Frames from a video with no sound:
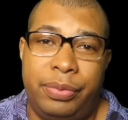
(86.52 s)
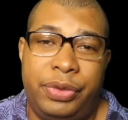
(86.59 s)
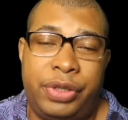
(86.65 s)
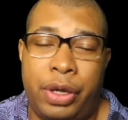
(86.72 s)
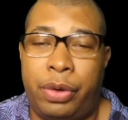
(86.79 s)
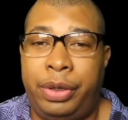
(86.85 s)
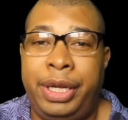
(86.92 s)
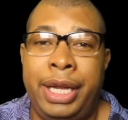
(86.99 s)

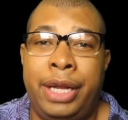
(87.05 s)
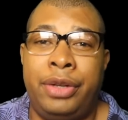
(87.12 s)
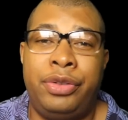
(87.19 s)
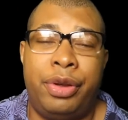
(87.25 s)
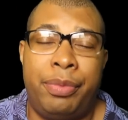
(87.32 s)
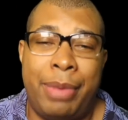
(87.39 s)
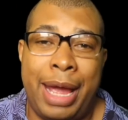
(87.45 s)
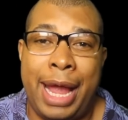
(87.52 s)
So
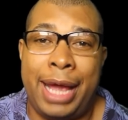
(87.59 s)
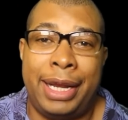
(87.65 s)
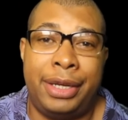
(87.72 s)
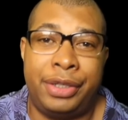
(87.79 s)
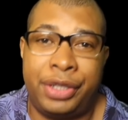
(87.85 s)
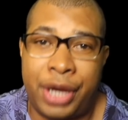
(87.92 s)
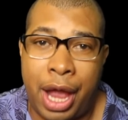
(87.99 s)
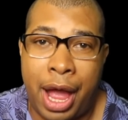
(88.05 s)
Kendra mad
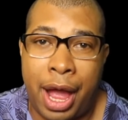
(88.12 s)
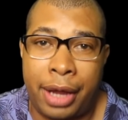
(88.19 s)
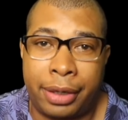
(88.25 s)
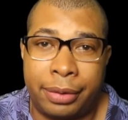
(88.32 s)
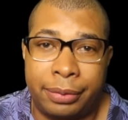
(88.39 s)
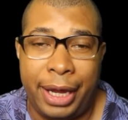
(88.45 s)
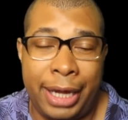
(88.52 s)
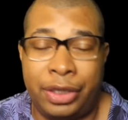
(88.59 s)
at Jock,
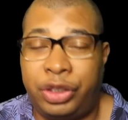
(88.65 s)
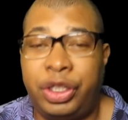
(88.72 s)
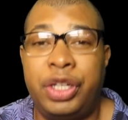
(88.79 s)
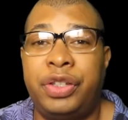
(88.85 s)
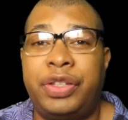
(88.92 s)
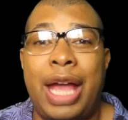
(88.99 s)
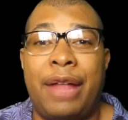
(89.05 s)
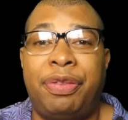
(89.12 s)
and
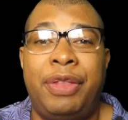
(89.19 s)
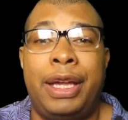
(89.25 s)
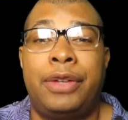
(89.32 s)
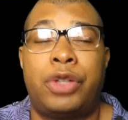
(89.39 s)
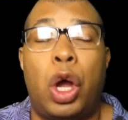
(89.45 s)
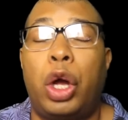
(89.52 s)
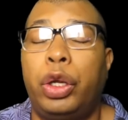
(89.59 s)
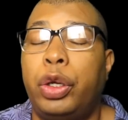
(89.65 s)
she's got
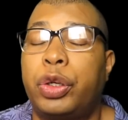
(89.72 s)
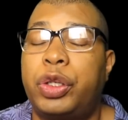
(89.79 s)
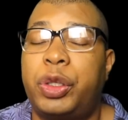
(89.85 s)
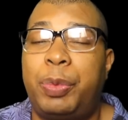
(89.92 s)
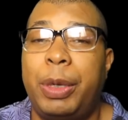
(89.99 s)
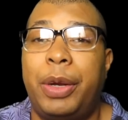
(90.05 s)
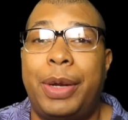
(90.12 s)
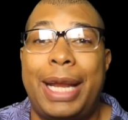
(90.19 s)
things on her
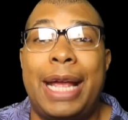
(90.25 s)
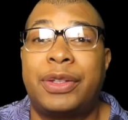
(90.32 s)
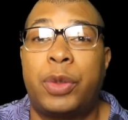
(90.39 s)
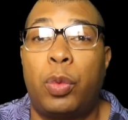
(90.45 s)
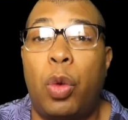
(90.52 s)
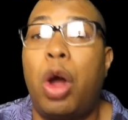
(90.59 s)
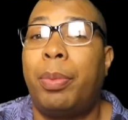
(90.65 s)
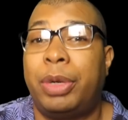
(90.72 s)
spirit as
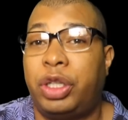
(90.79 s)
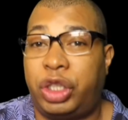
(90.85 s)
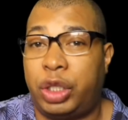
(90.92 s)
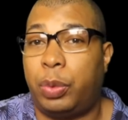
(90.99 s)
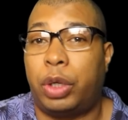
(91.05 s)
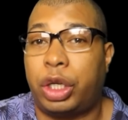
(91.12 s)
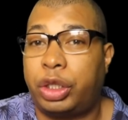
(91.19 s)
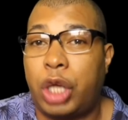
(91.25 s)
a woman
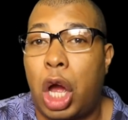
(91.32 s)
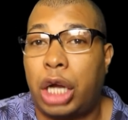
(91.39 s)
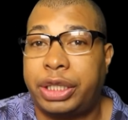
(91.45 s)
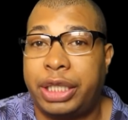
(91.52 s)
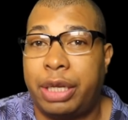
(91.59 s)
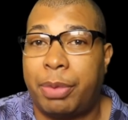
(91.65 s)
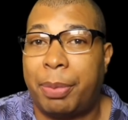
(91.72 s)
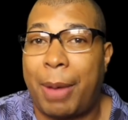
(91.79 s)
she wanna talk
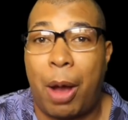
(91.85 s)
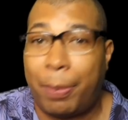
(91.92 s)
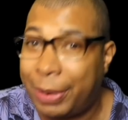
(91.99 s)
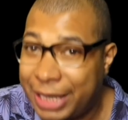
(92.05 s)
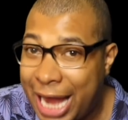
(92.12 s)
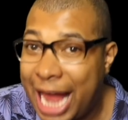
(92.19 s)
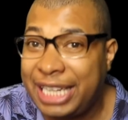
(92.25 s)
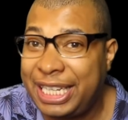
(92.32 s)
to him about,
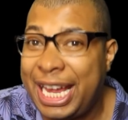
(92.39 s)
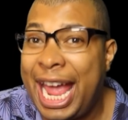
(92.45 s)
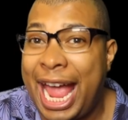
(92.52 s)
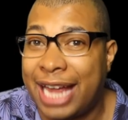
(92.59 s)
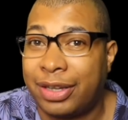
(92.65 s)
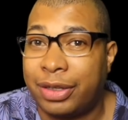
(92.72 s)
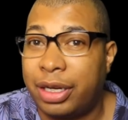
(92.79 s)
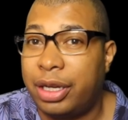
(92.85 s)
but not
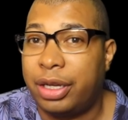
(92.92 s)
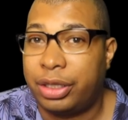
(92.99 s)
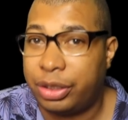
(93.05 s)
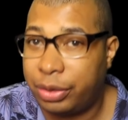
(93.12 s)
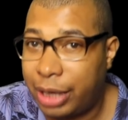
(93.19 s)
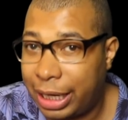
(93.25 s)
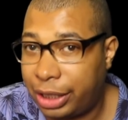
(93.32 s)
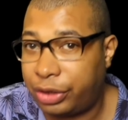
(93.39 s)
yet.
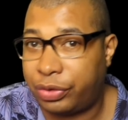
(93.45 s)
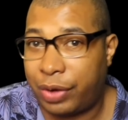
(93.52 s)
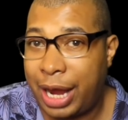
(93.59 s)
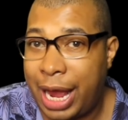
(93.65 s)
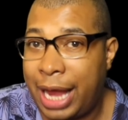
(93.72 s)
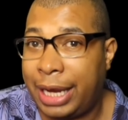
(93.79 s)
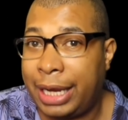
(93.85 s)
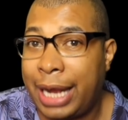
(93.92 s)
You gotta
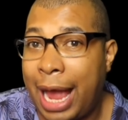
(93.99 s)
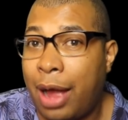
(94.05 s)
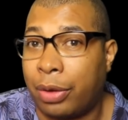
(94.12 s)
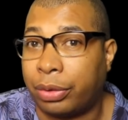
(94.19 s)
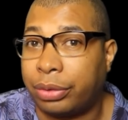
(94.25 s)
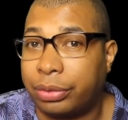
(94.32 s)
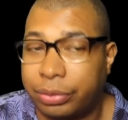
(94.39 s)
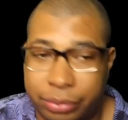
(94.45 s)
drag it
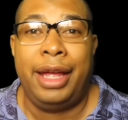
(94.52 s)
out.